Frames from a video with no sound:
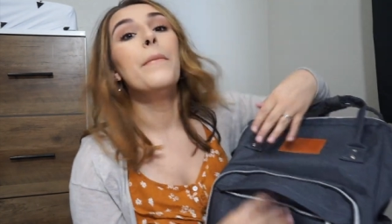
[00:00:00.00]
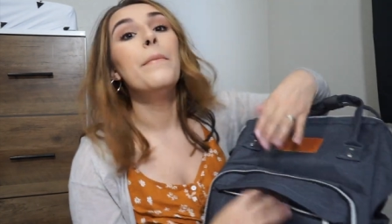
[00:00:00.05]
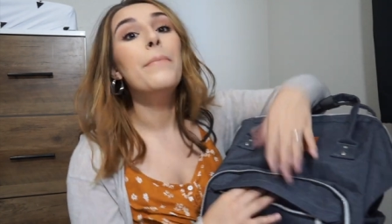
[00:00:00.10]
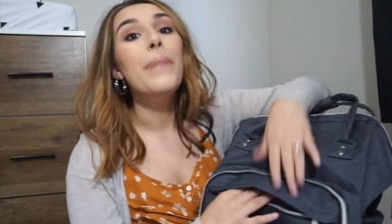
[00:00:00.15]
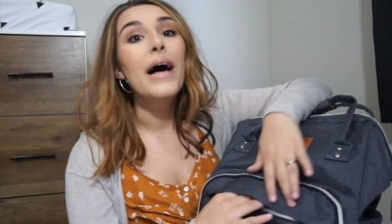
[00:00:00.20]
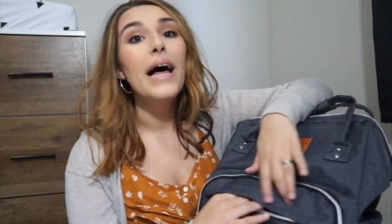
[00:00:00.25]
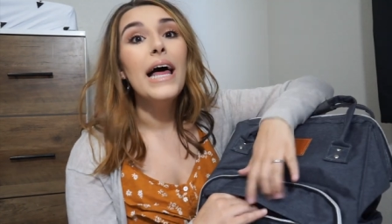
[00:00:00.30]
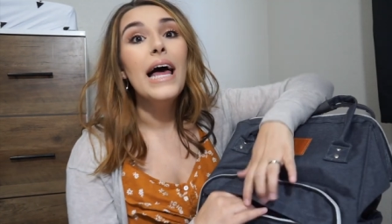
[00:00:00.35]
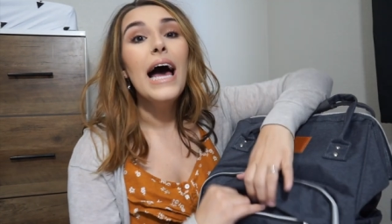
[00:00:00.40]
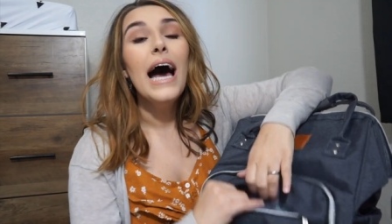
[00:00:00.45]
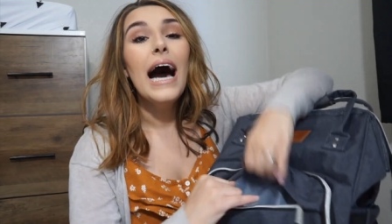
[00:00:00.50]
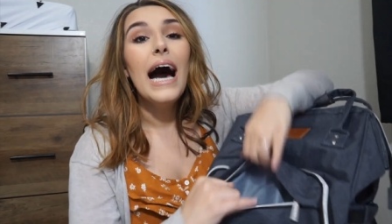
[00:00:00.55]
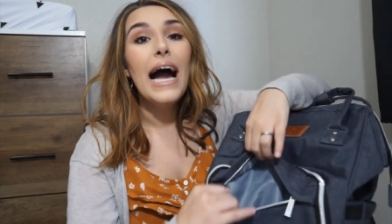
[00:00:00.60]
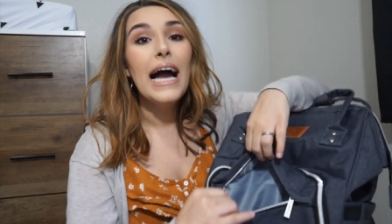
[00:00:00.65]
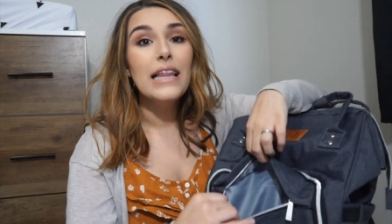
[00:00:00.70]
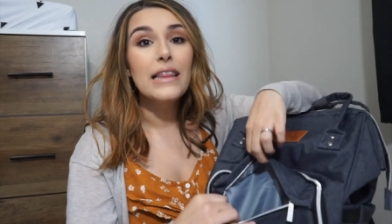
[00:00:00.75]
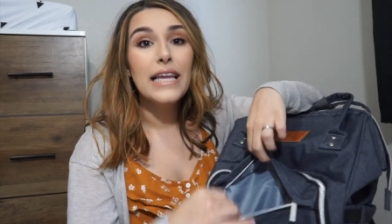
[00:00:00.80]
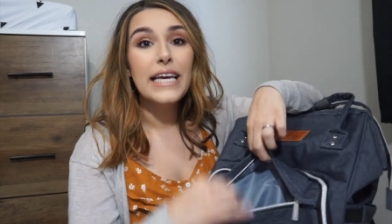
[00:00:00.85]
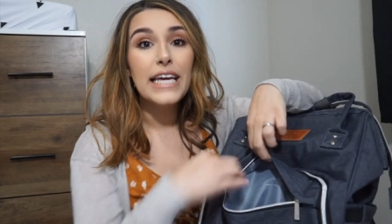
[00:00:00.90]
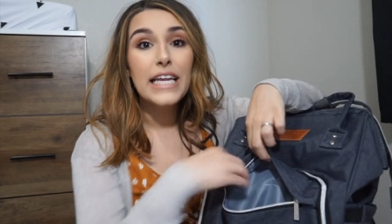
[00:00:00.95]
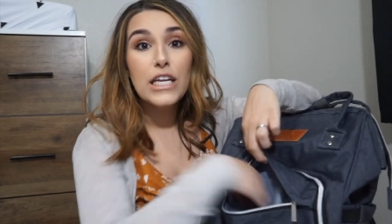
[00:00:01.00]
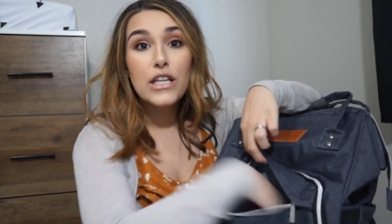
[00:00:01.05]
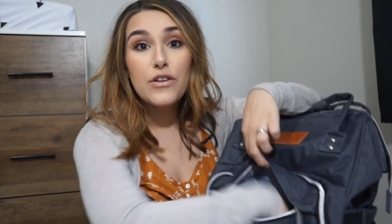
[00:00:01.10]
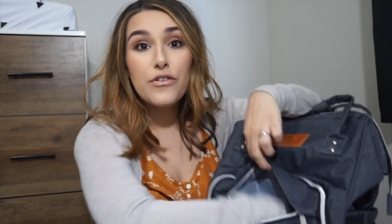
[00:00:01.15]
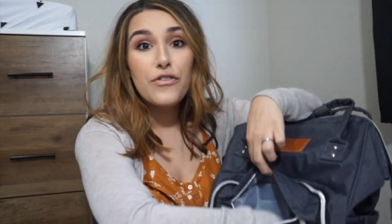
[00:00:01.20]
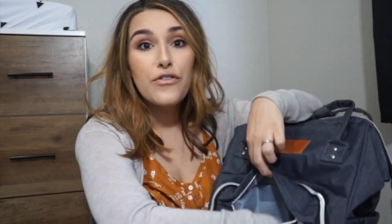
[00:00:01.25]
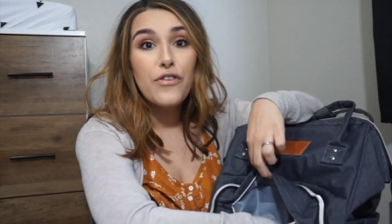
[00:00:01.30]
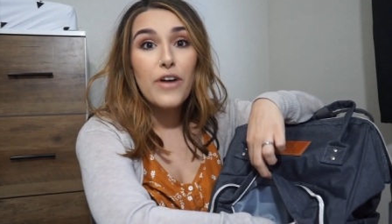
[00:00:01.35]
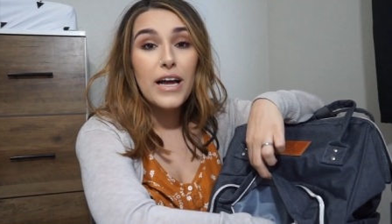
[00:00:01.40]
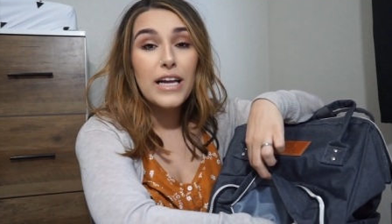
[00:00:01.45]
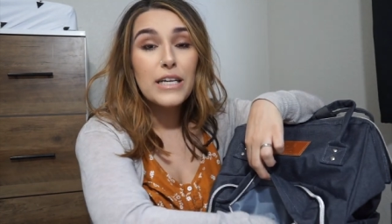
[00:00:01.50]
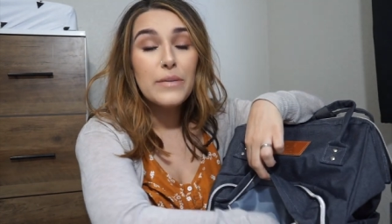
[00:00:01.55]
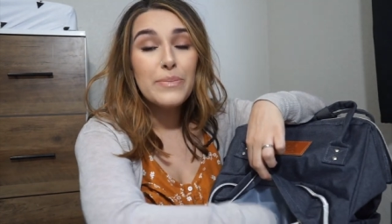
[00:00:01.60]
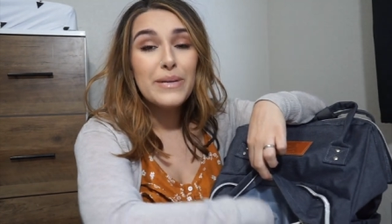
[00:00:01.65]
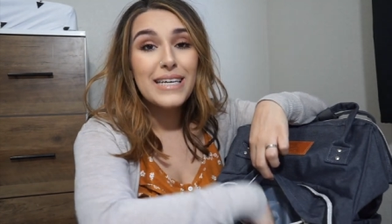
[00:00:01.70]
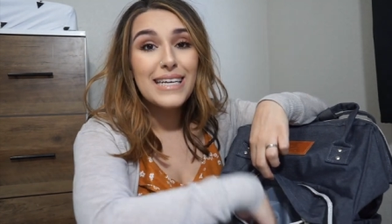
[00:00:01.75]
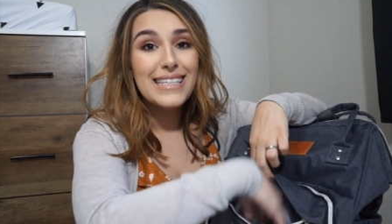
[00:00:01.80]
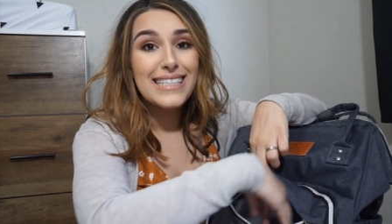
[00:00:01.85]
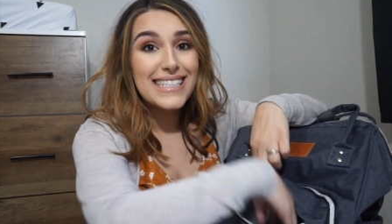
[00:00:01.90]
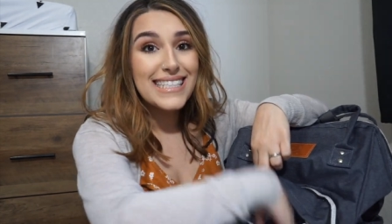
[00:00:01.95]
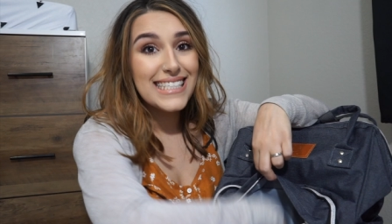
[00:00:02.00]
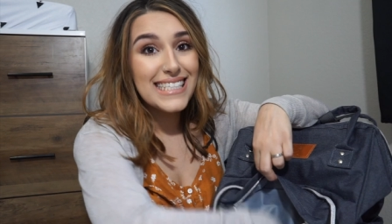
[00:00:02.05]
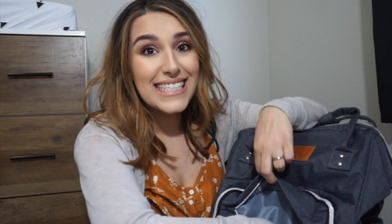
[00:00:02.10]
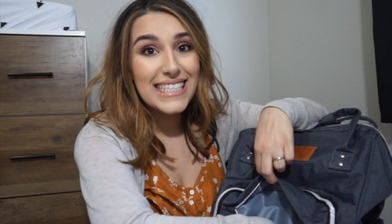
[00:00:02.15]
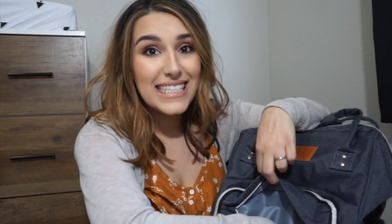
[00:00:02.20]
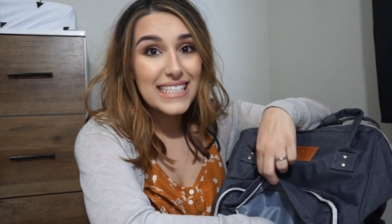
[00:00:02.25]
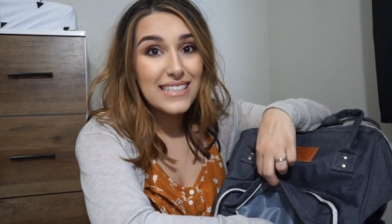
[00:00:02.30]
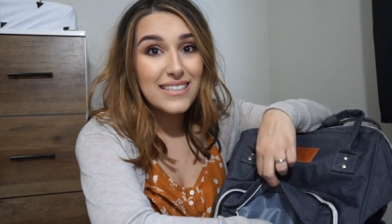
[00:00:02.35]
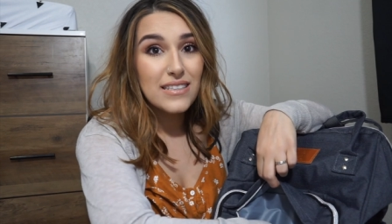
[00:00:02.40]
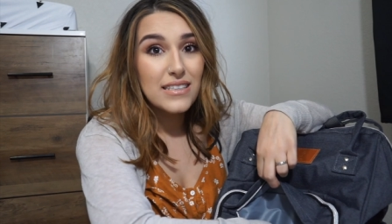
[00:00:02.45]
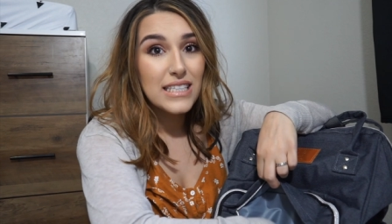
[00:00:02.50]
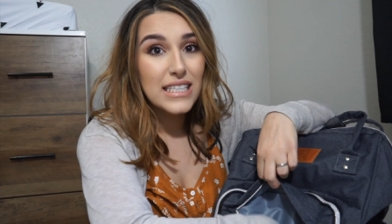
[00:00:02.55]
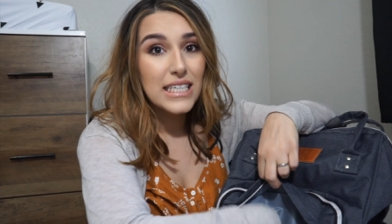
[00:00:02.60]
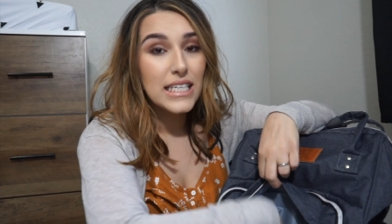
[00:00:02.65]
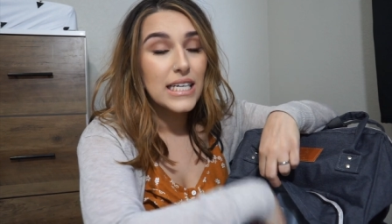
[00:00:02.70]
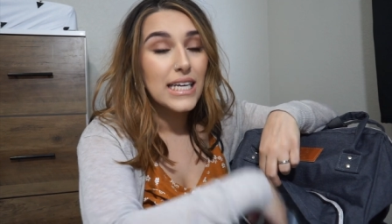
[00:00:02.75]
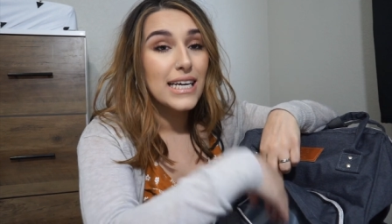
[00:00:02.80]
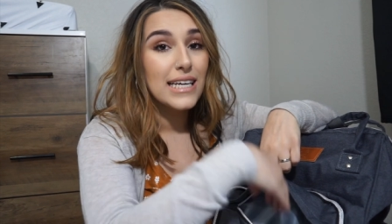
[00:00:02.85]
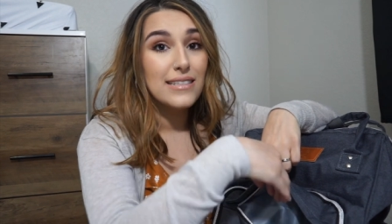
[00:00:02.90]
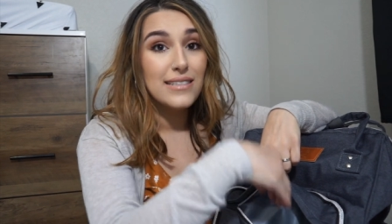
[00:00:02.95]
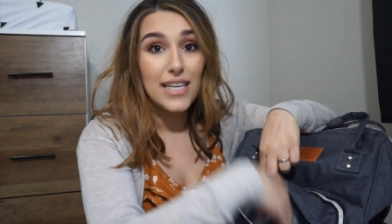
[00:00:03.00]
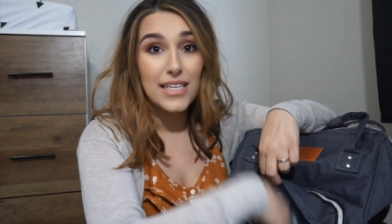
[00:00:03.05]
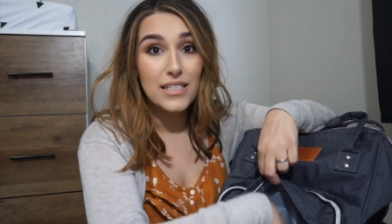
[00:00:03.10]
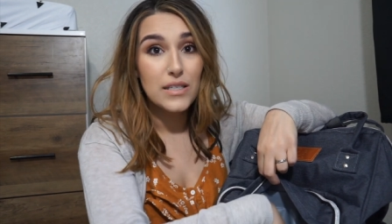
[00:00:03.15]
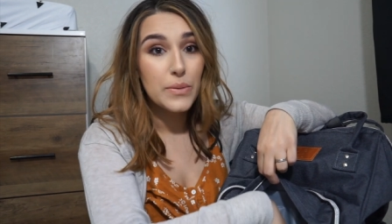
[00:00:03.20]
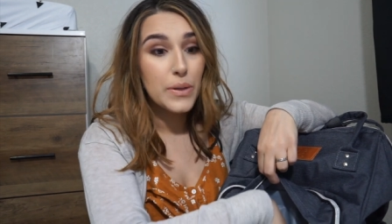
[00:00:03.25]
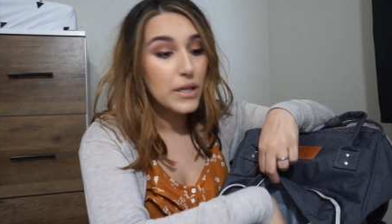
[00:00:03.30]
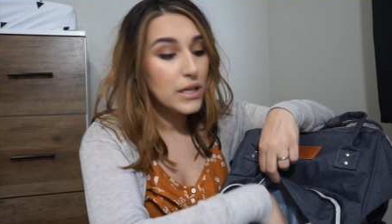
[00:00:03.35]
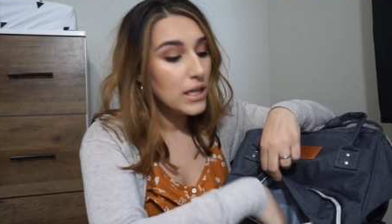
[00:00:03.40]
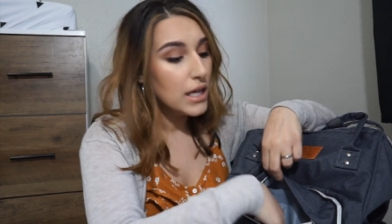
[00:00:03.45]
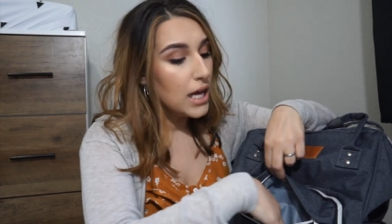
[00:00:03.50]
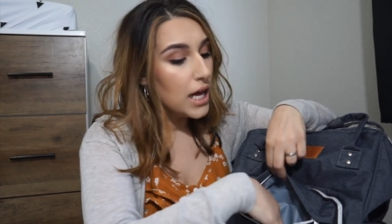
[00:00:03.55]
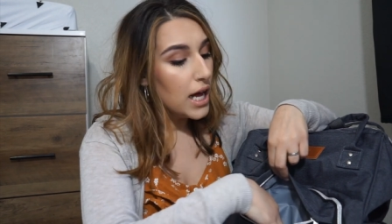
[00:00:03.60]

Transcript: but I like it in the front because it's easily accessible.